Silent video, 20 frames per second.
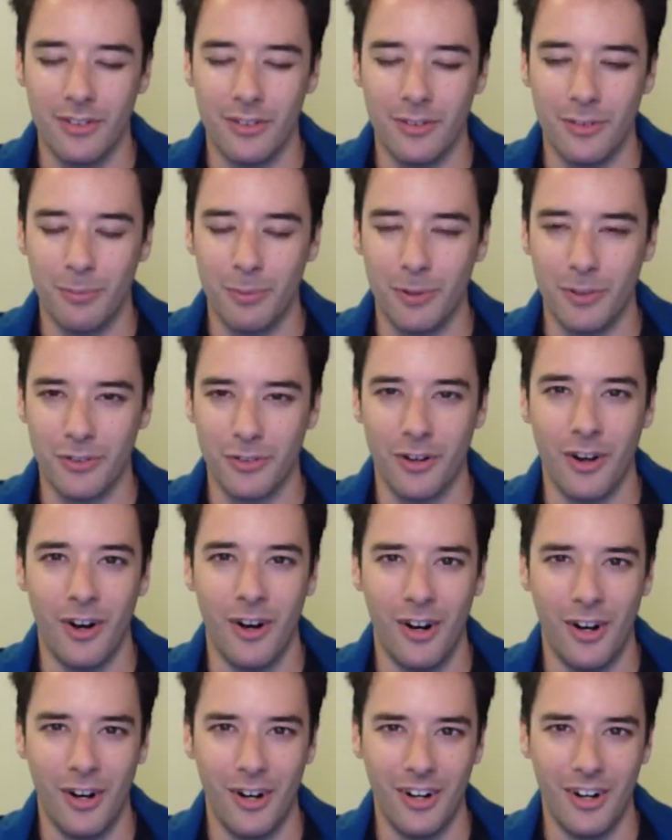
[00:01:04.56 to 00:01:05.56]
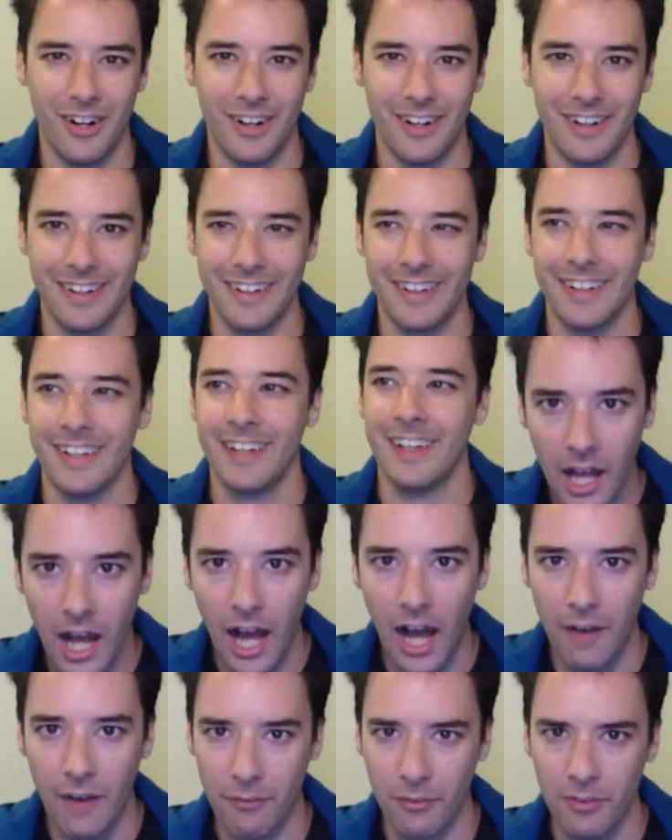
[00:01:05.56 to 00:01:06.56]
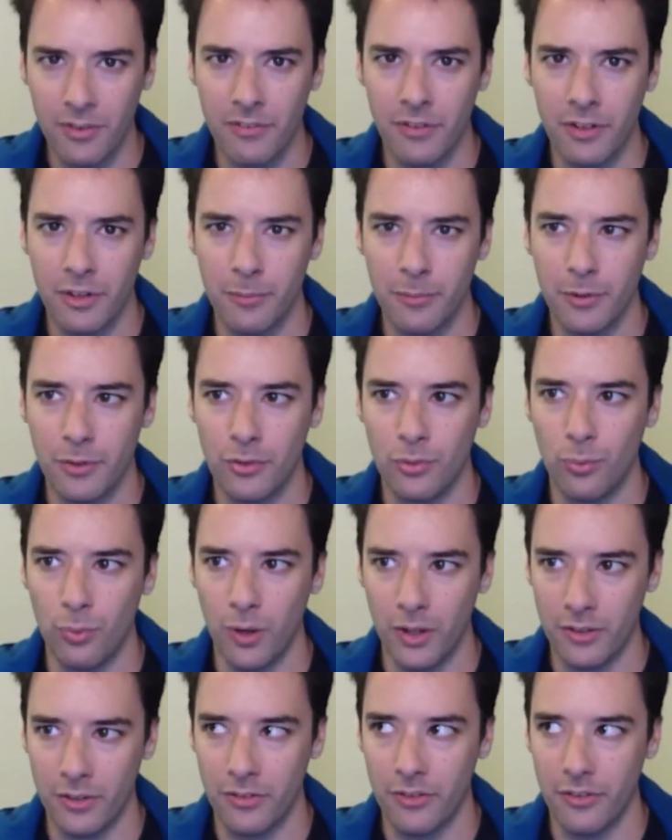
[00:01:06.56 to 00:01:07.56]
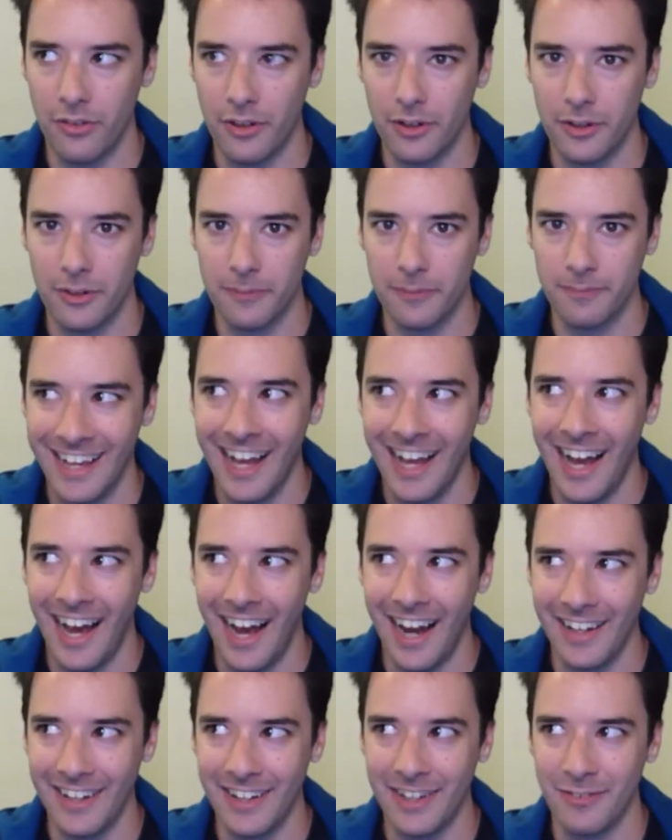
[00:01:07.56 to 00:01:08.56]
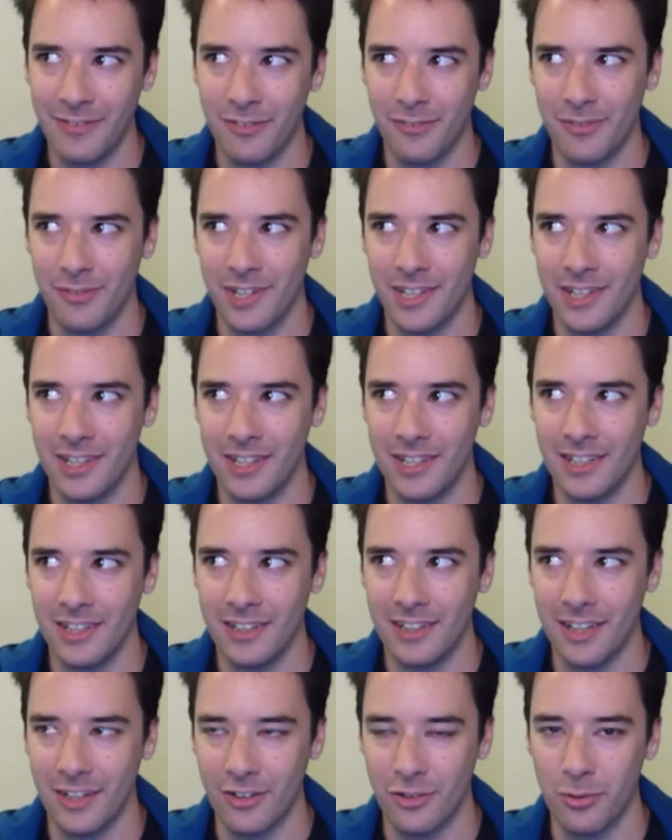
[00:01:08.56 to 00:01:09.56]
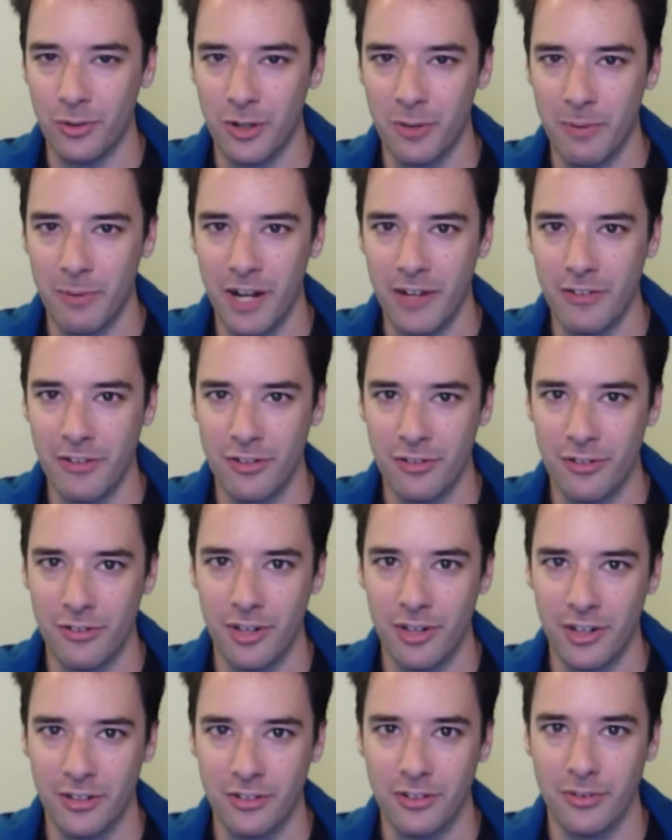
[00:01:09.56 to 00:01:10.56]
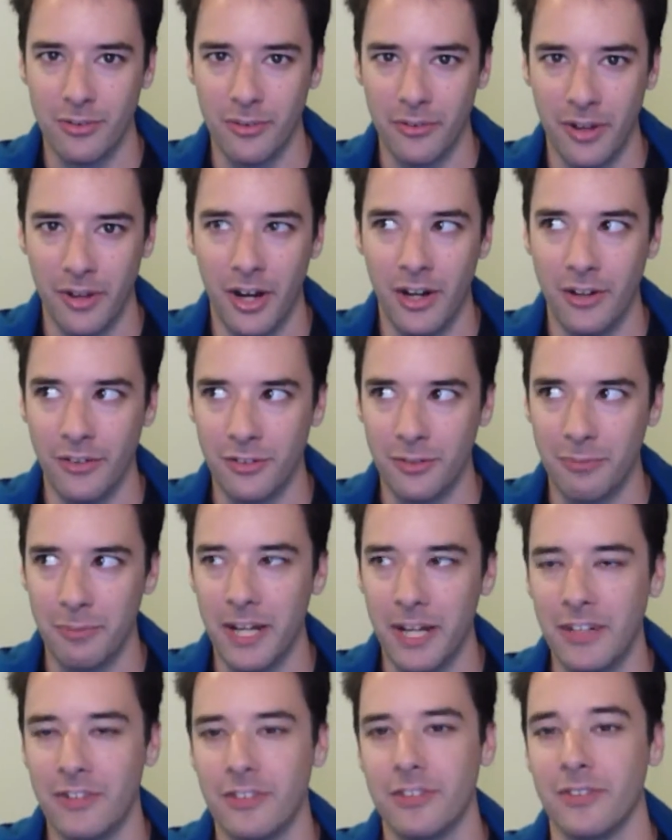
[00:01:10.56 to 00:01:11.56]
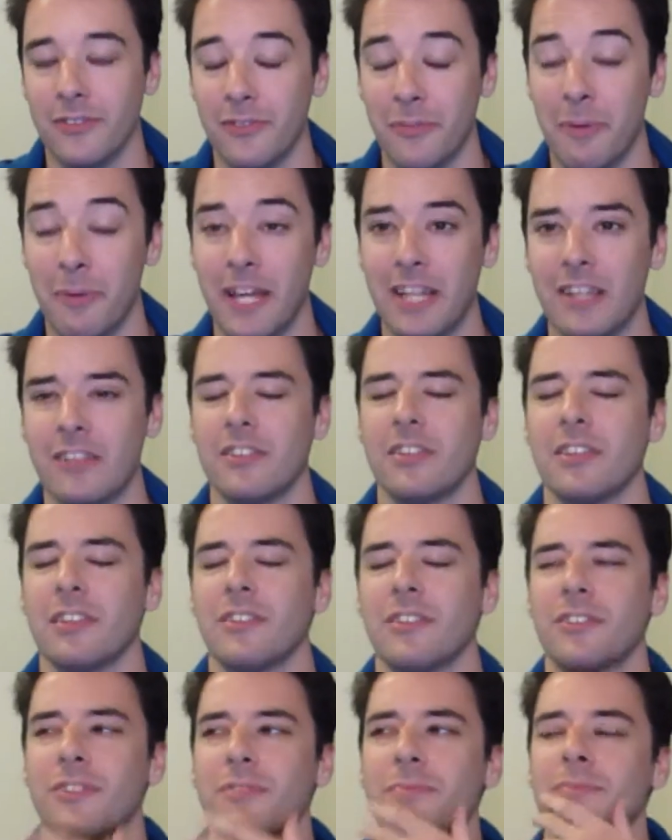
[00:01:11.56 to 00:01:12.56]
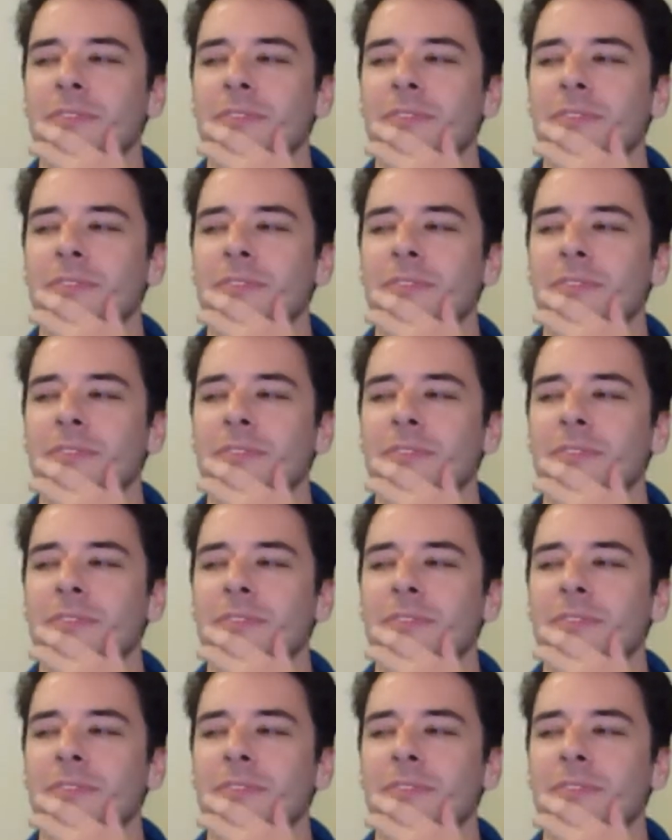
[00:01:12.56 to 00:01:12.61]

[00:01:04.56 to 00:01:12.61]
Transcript: Those books are hard. I've only read the books once though. I didn't even read the like 20 page introduction or the 100 pages of appendices,